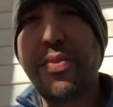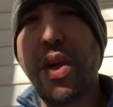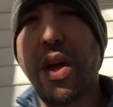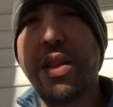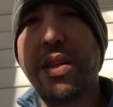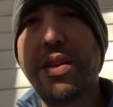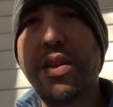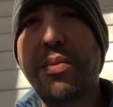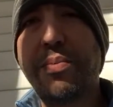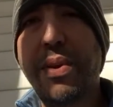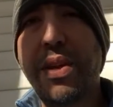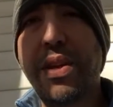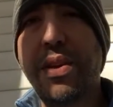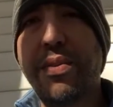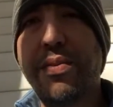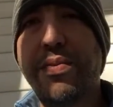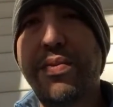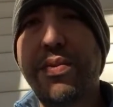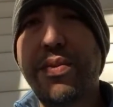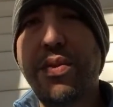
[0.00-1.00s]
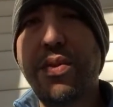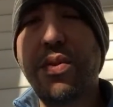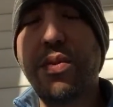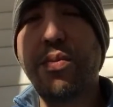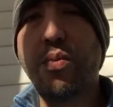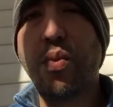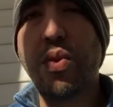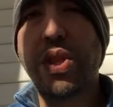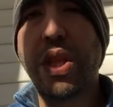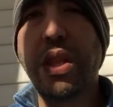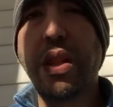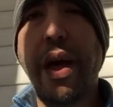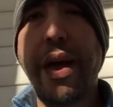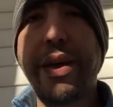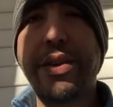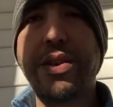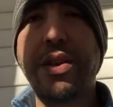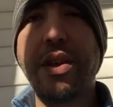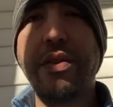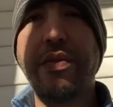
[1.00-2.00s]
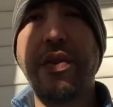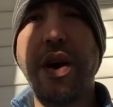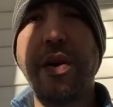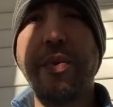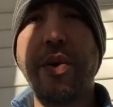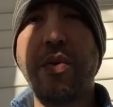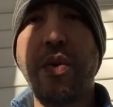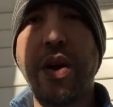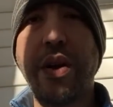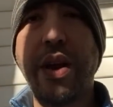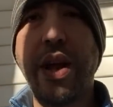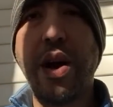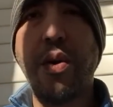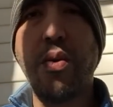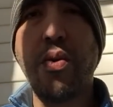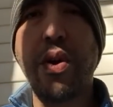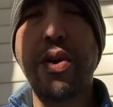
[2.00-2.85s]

a little bit of, with the likes that have come in right now,